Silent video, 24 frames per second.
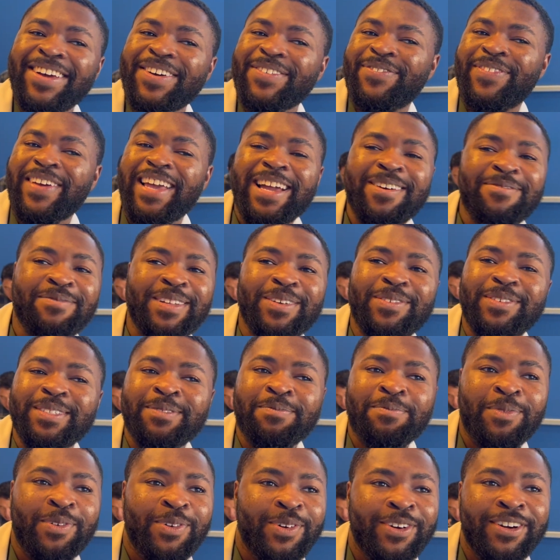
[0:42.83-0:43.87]
Family was
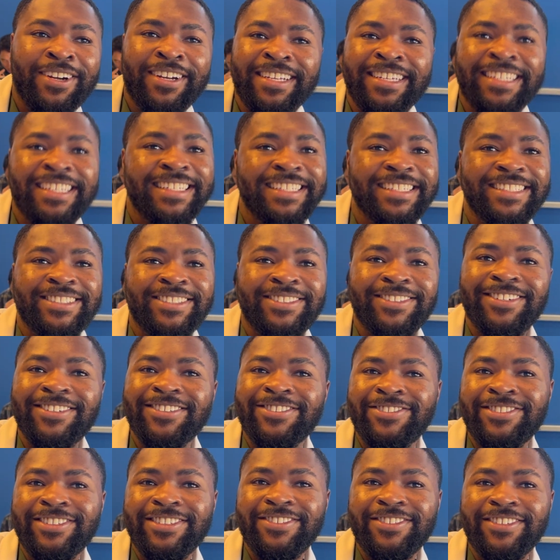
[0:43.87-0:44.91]
boring.
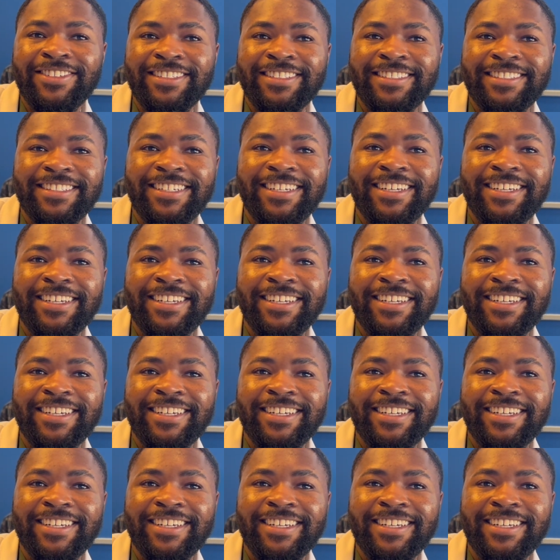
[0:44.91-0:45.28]
Surgery was.